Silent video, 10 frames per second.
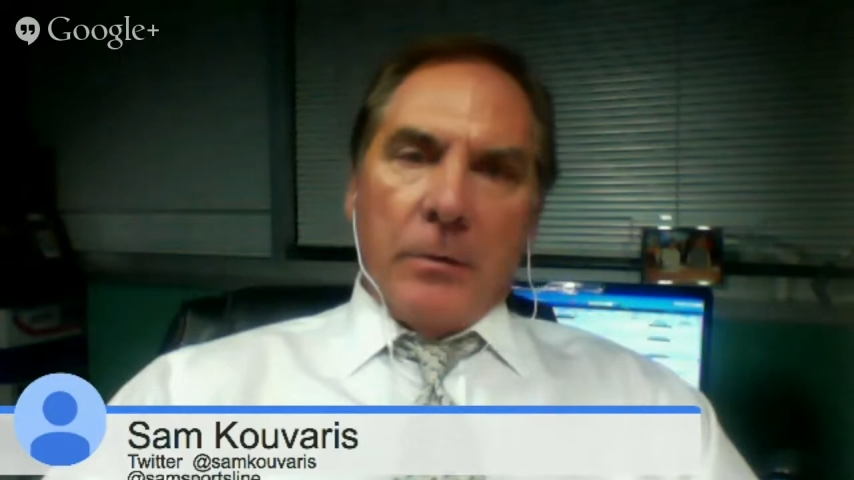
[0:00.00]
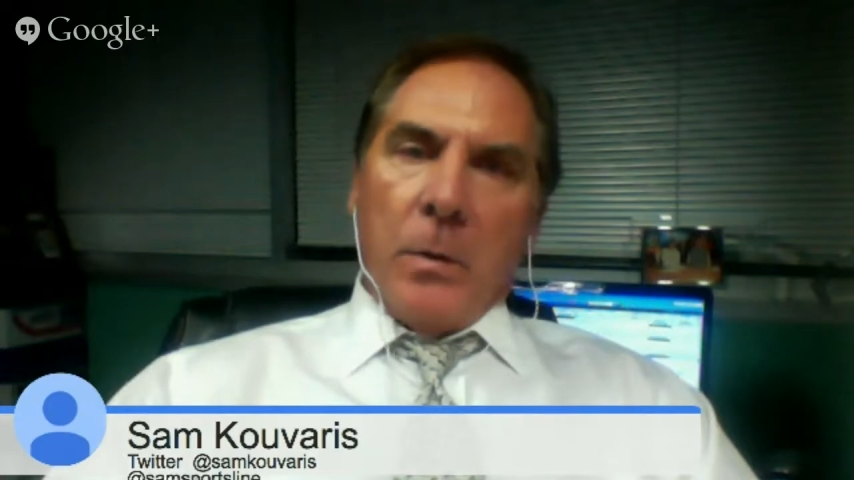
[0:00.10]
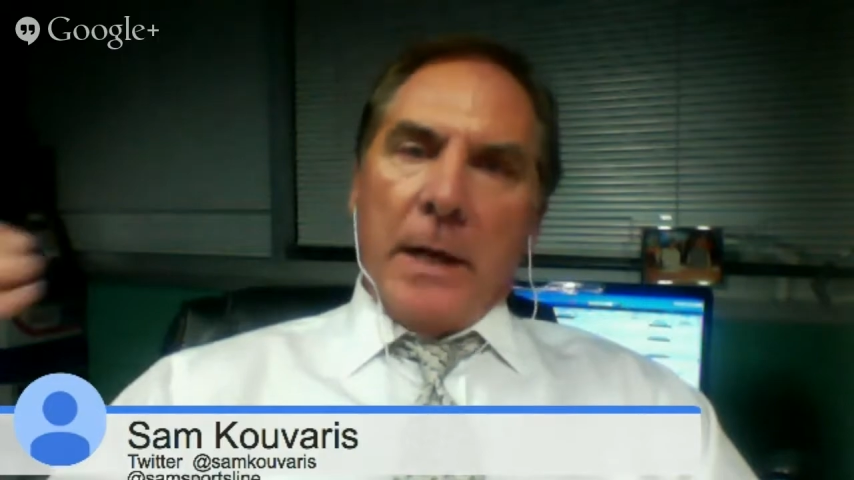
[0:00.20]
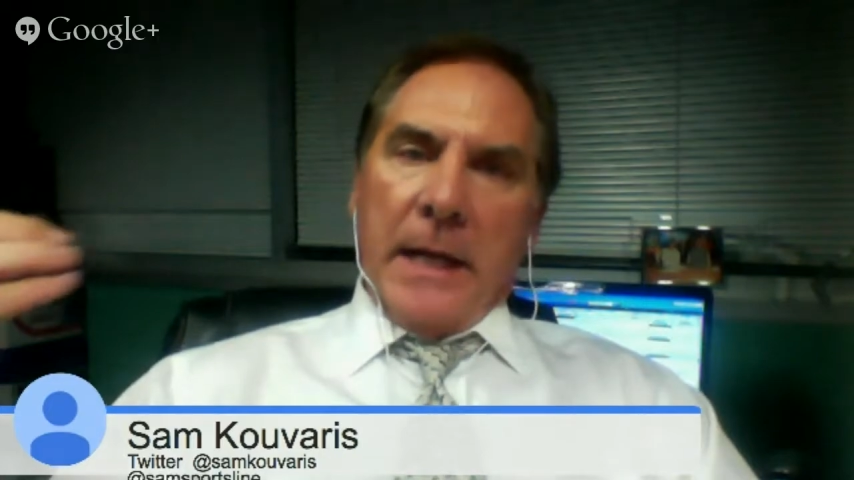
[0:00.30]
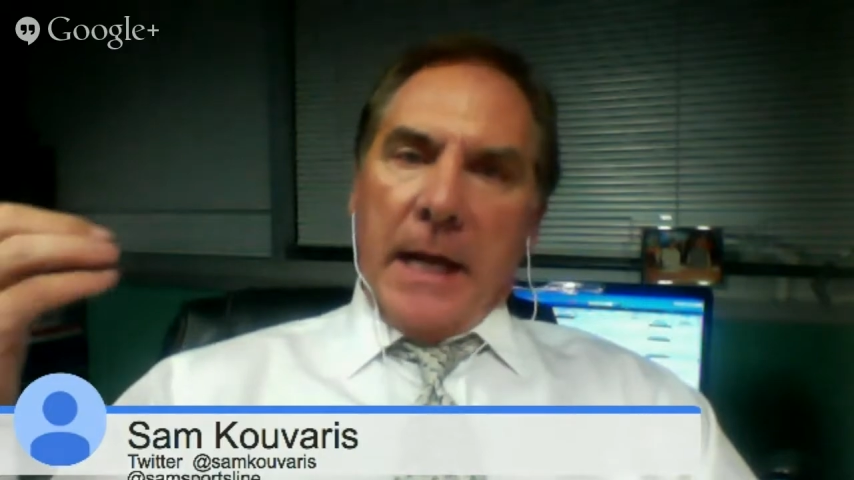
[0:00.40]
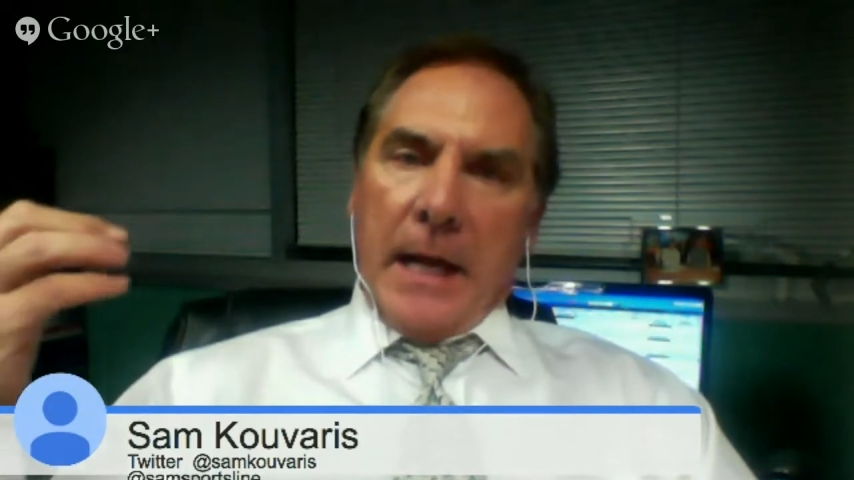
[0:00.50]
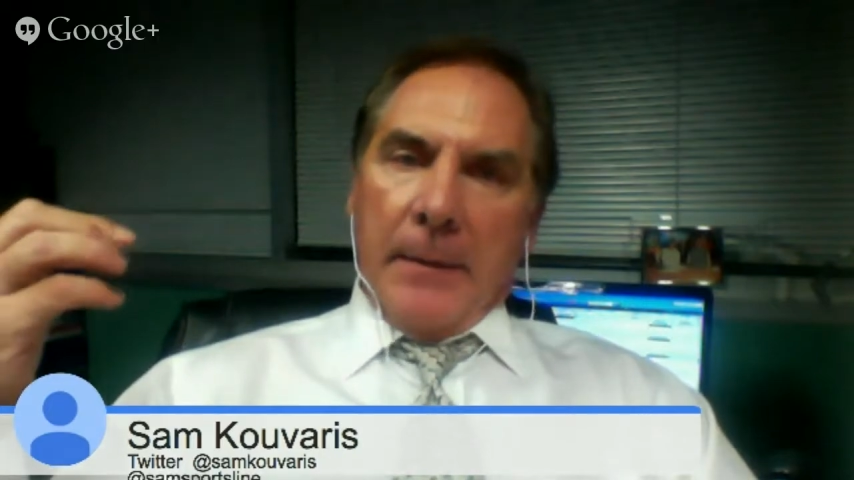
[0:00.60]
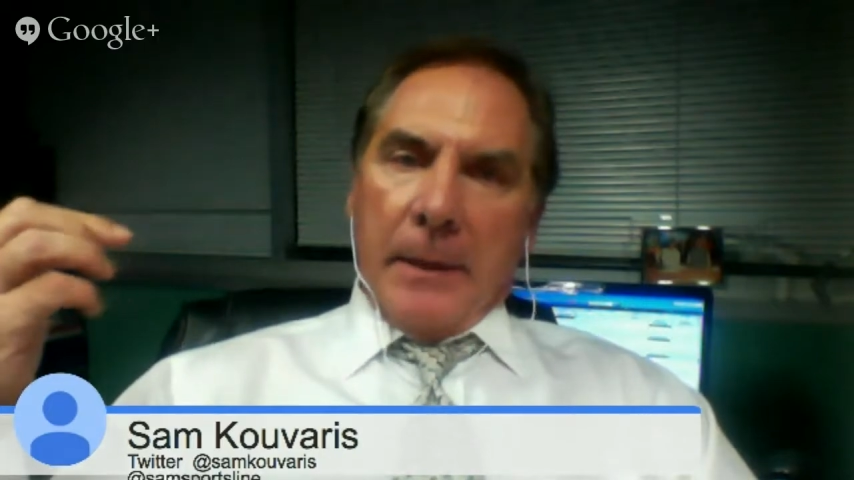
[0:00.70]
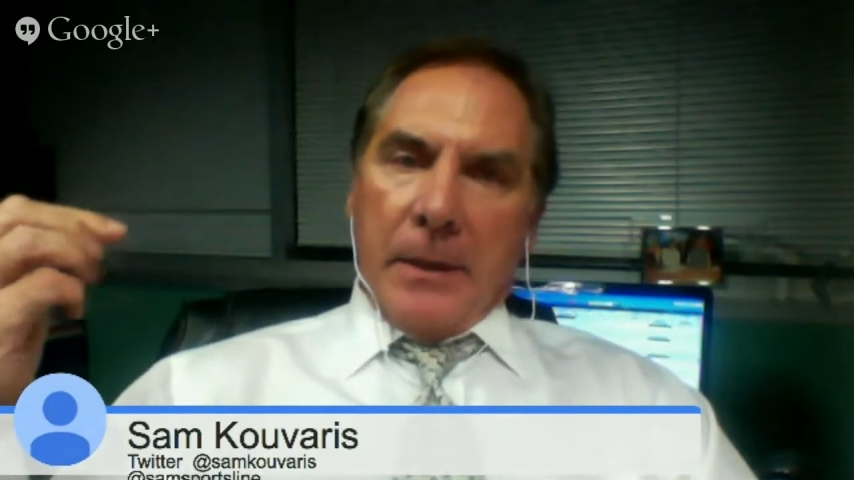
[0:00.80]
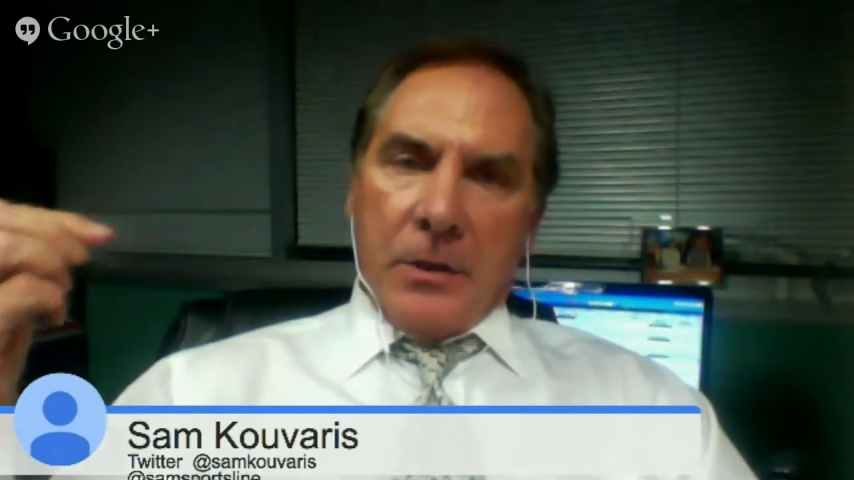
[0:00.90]
running
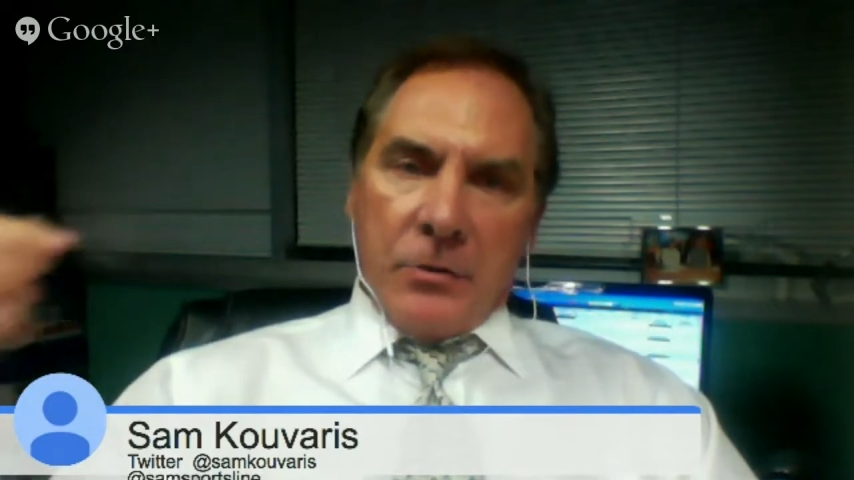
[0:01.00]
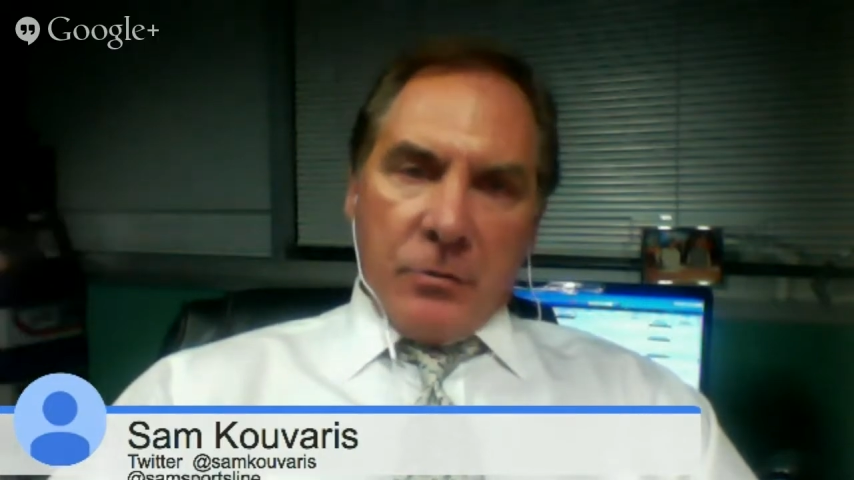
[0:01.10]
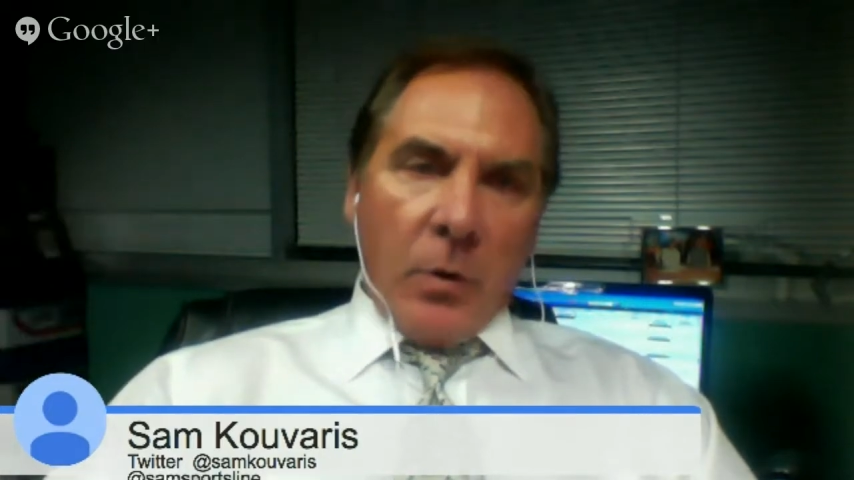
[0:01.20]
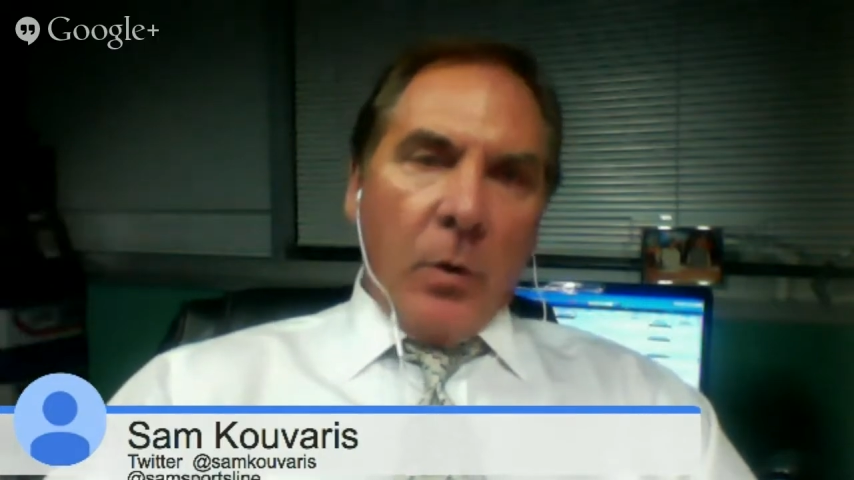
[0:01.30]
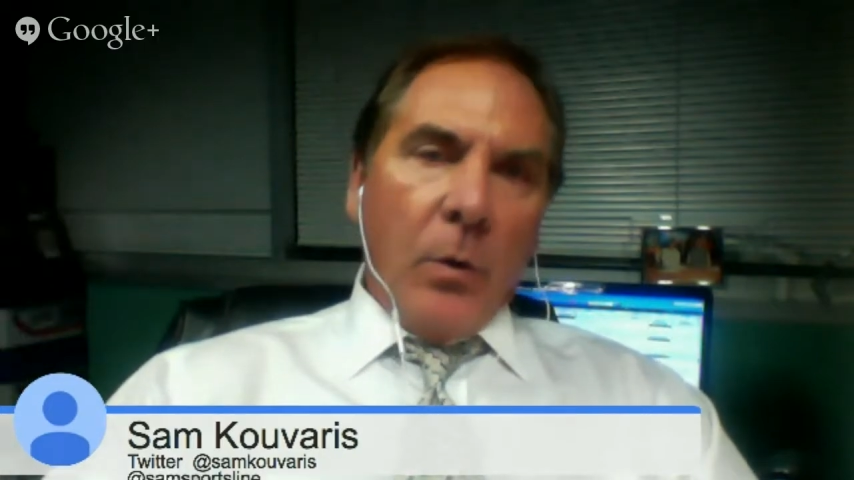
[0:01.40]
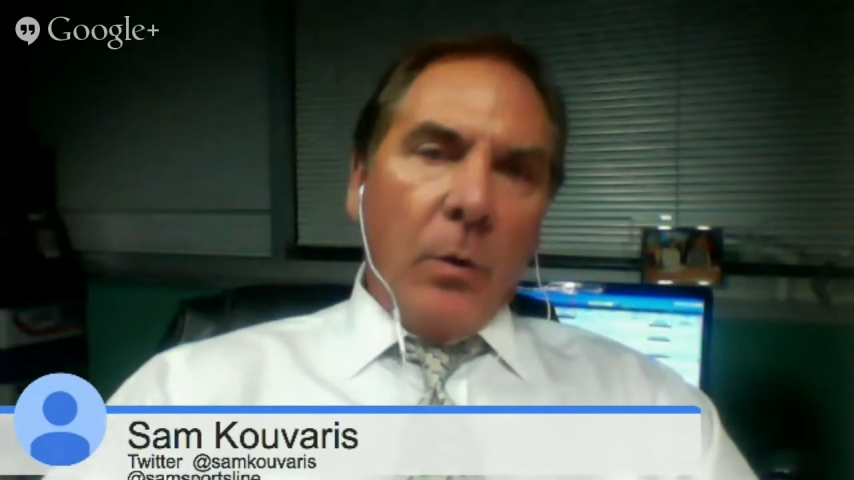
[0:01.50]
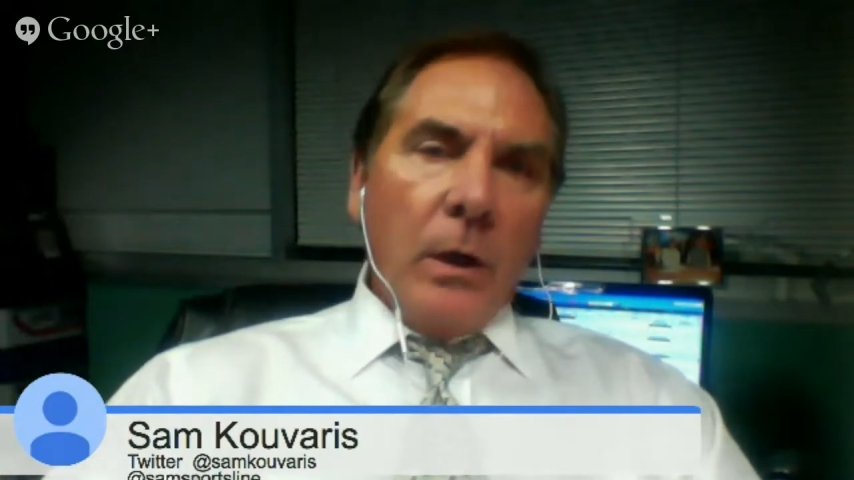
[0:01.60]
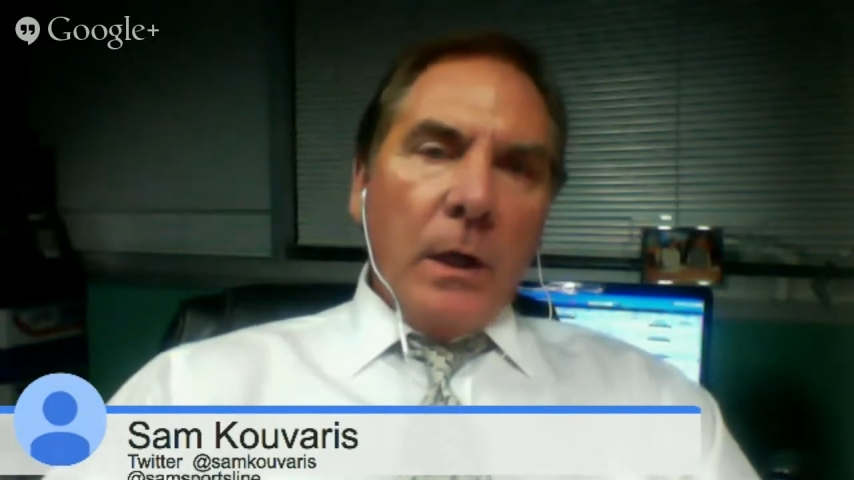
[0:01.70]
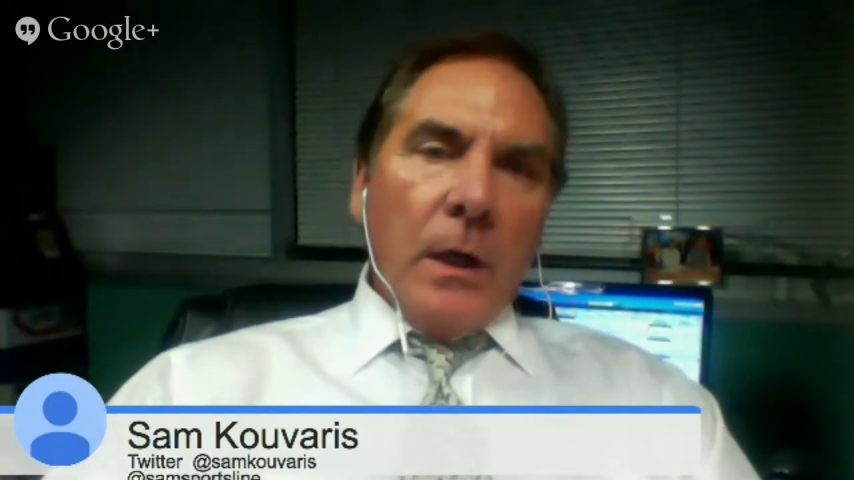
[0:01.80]
game and control